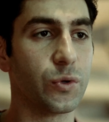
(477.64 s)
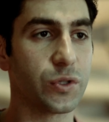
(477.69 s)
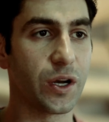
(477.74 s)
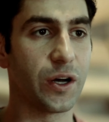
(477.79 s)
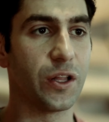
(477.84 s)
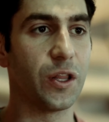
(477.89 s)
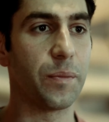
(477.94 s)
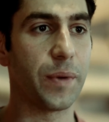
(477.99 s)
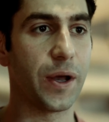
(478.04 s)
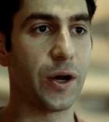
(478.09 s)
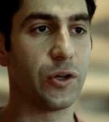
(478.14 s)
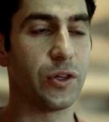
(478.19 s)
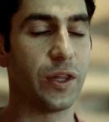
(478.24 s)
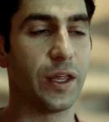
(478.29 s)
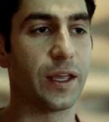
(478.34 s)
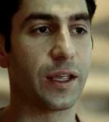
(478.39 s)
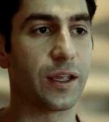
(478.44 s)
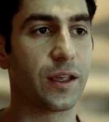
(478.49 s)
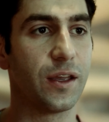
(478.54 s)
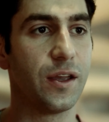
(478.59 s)
all about
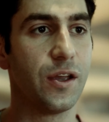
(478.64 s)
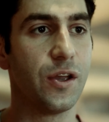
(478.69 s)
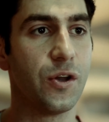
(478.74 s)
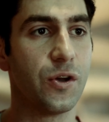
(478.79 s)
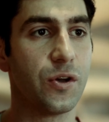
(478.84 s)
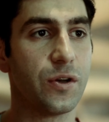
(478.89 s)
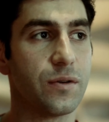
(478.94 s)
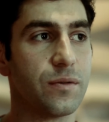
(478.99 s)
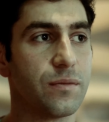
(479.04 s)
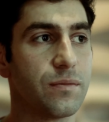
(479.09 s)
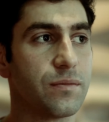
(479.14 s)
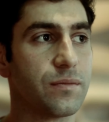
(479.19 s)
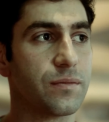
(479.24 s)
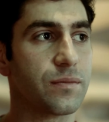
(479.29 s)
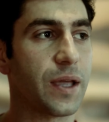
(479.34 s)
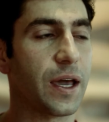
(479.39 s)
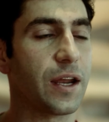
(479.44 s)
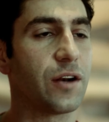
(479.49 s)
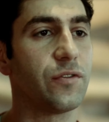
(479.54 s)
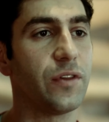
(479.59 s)
like
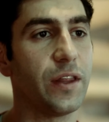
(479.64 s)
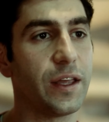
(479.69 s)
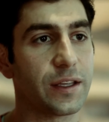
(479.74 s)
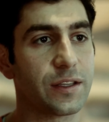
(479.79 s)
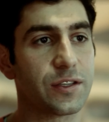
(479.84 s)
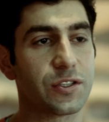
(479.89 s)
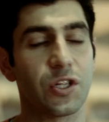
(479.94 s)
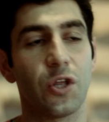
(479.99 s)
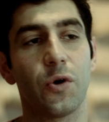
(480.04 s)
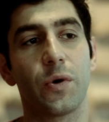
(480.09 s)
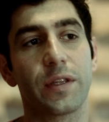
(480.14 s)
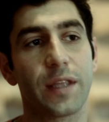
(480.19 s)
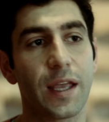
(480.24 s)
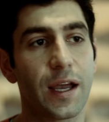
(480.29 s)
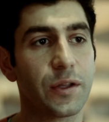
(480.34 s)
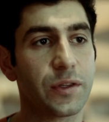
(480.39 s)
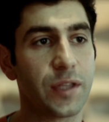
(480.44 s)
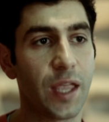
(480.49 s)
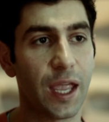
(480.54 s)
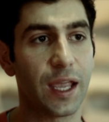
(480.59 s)
kind of like slowing
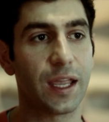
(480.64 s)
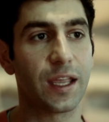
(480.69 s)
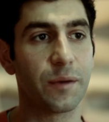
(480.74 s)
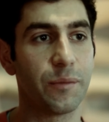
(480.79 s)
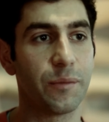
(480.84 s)
down, taking a